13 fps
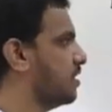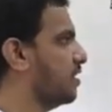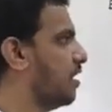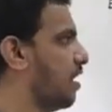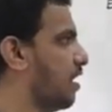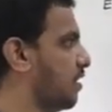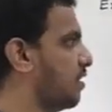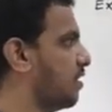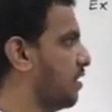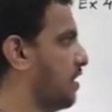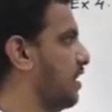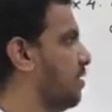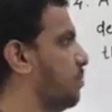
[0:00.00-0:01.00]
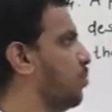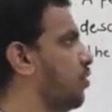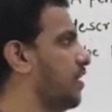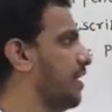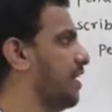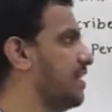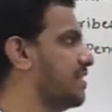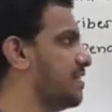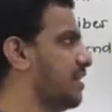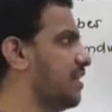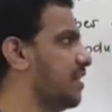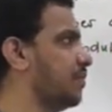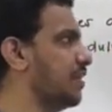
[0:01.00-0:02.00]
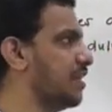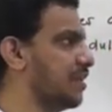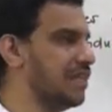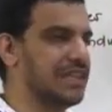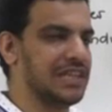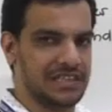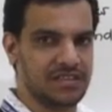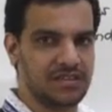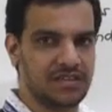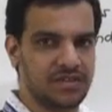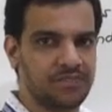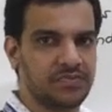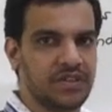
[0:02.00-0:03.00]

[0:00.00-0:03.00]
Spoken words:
an arc 8.8 centimeter in length.